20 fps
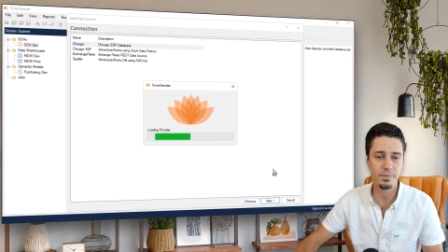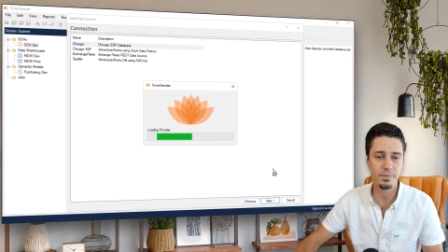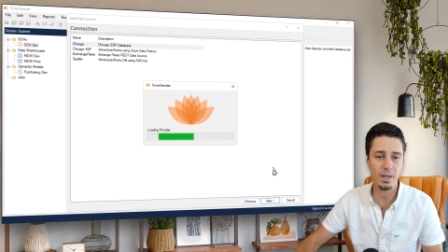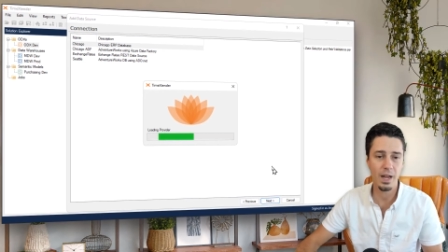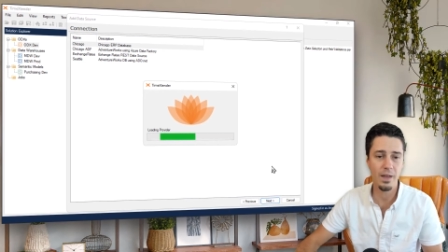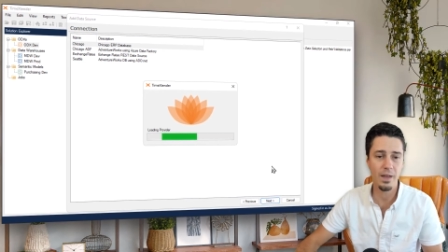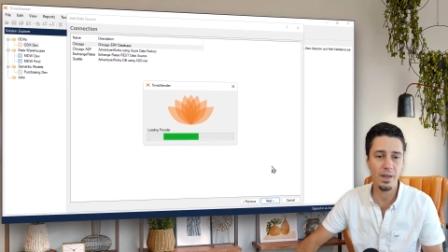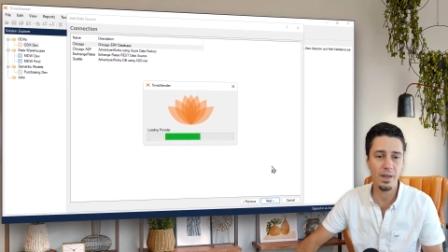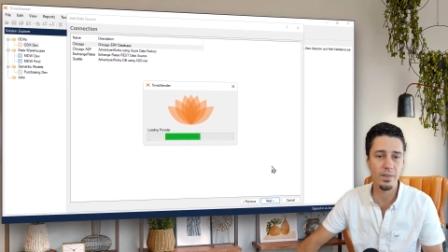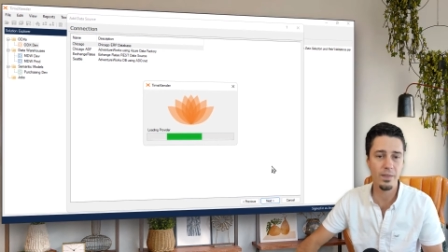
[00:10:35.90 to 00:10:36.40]

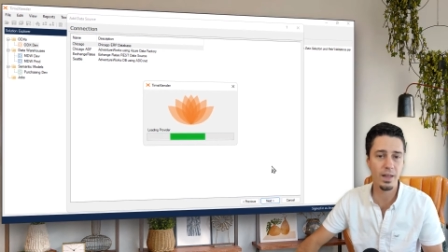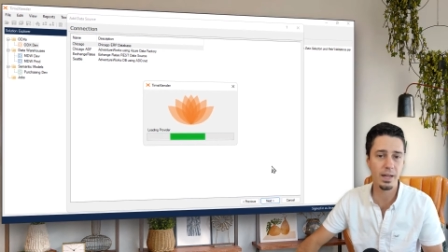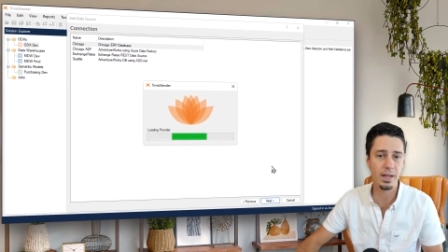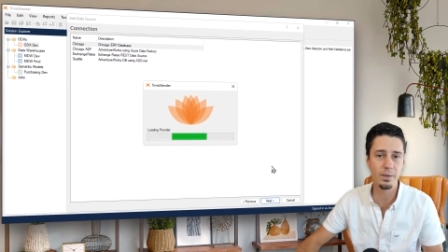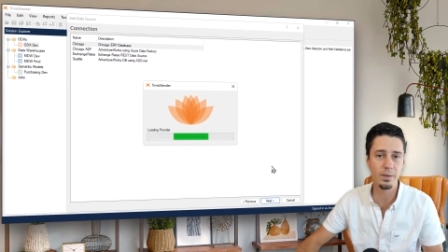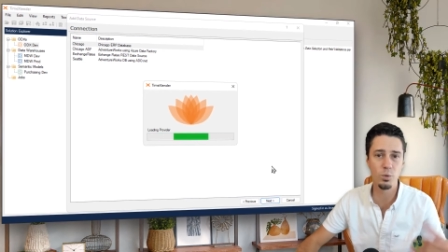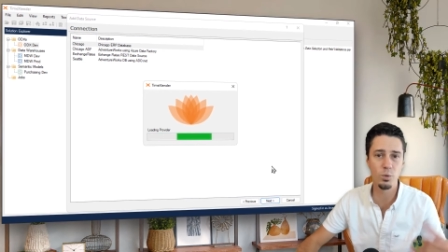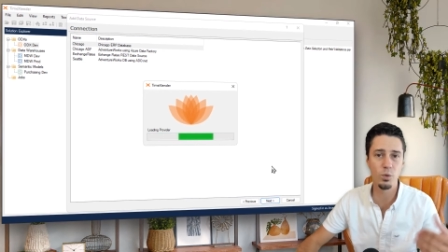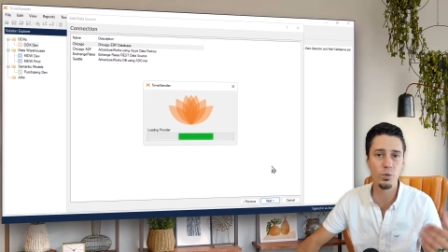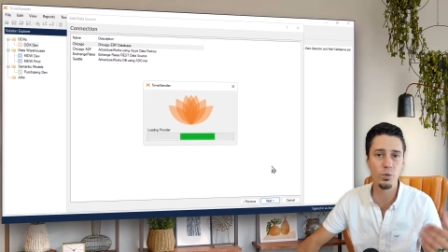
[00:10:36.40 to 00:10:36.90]
and then I
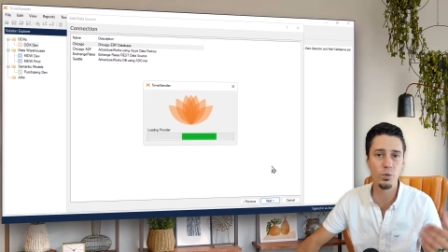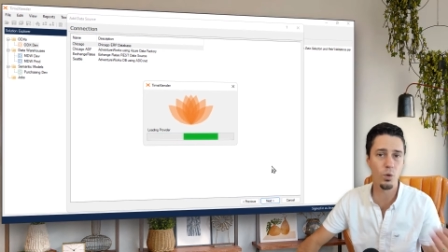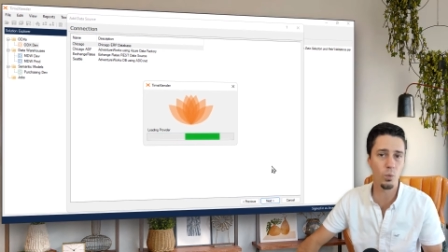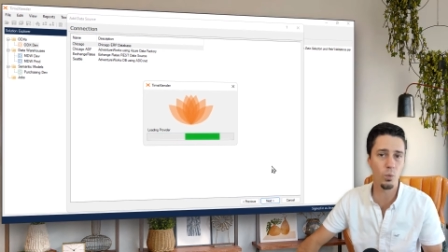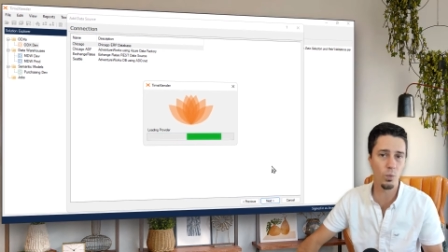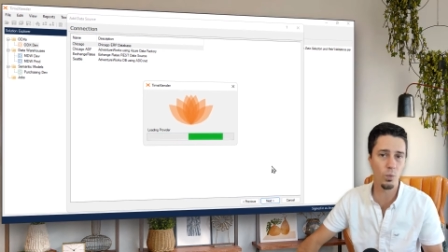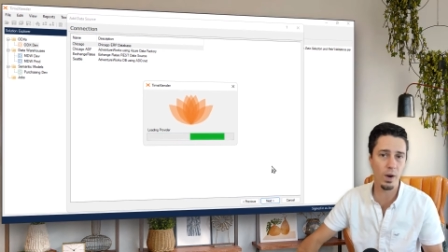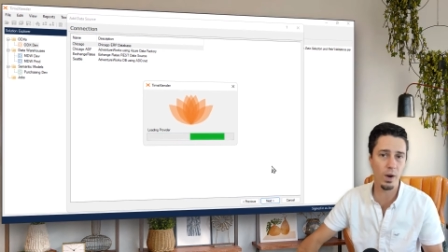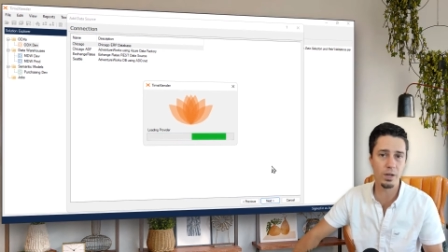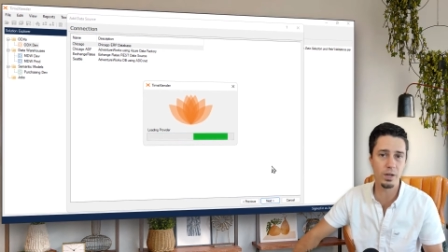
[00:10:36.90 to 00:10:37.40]
move
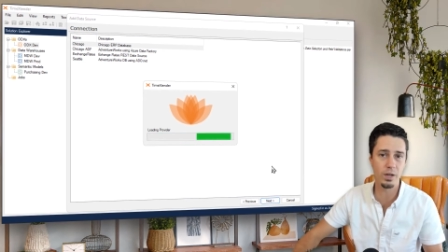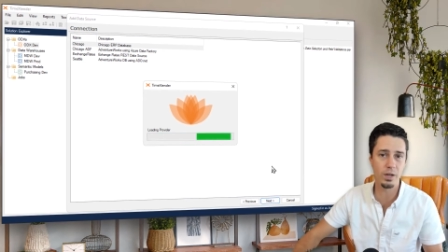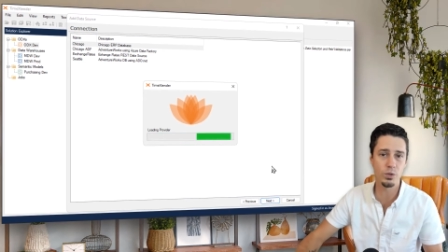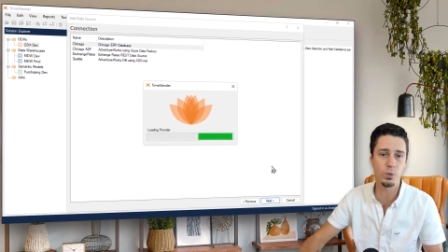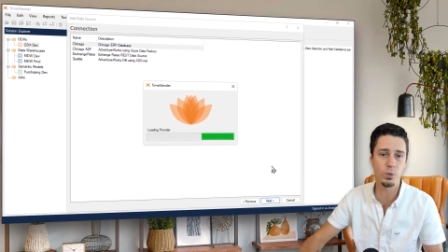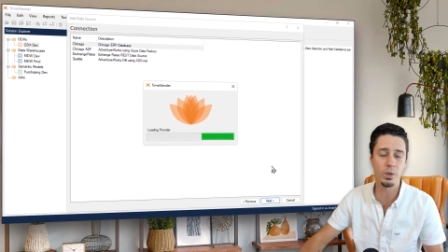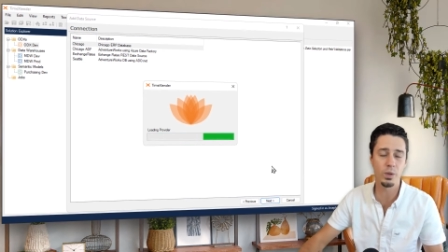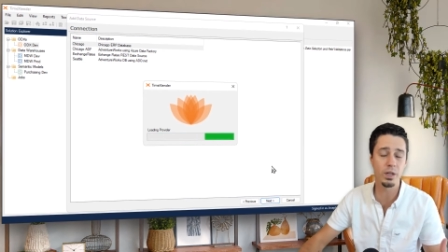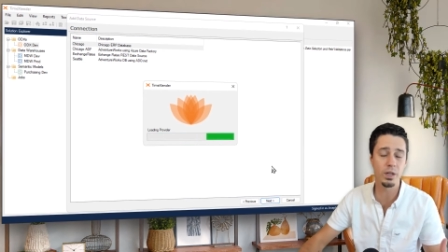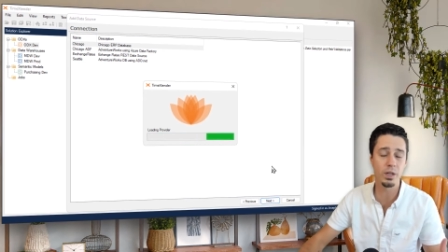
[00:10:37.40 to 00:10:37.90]
right
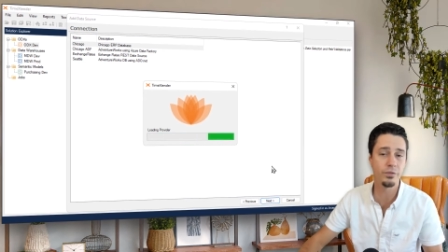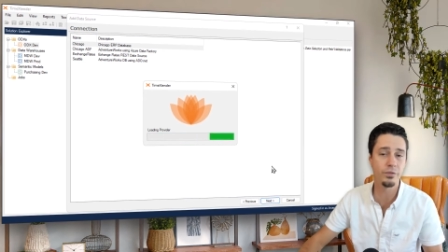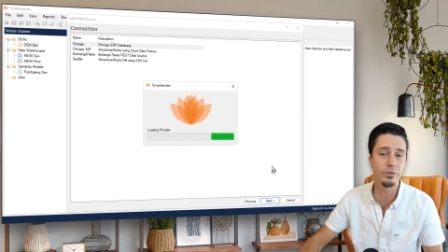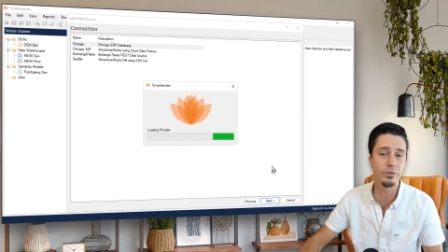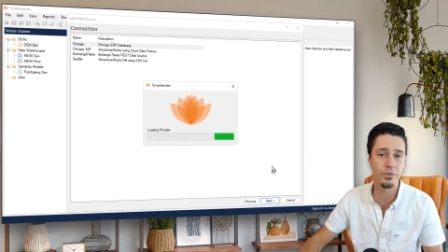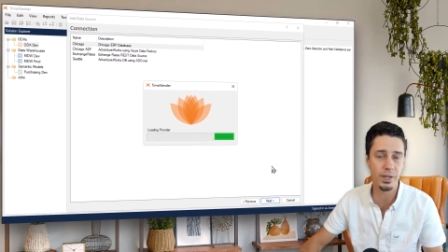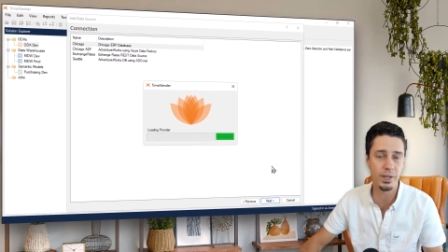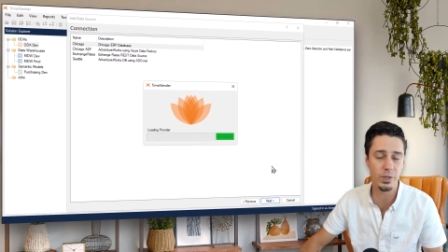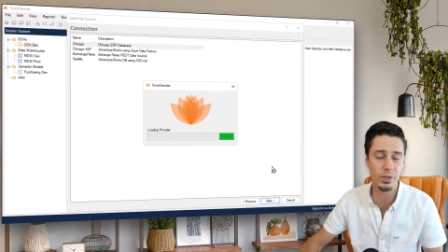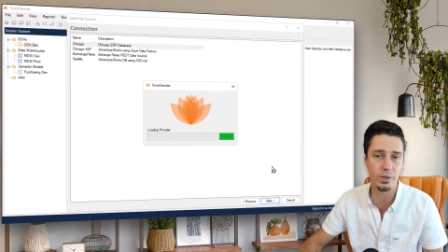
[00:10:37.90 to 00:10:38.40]
to
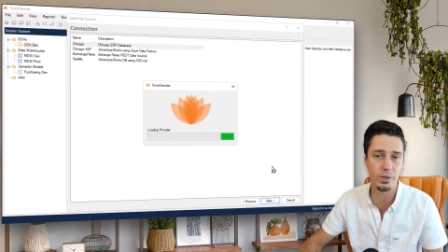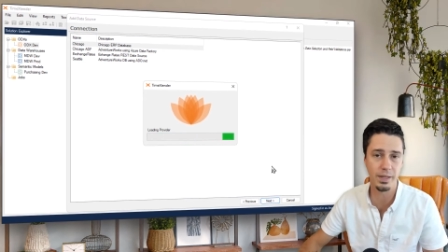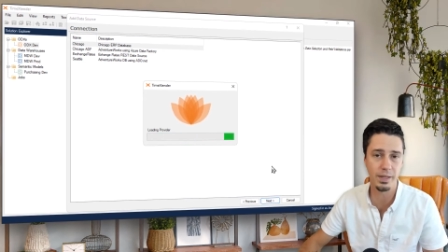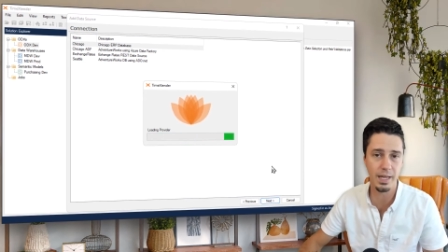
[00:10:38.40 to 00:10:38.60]
configuring